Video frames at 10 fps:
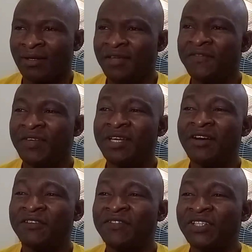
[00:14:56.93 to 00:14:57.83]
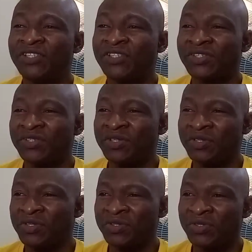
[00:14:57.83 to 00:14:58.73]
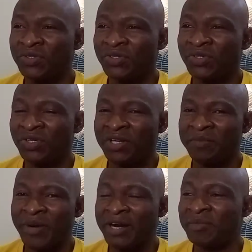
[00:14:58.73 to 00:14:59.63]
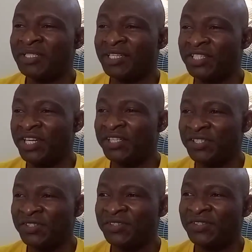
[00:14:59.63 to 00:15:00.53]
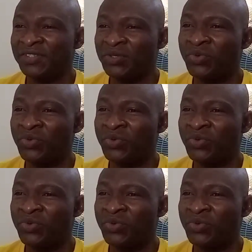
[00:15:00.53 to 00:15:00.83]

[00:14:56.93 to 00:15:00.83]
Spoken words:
If either of these parameter changes, the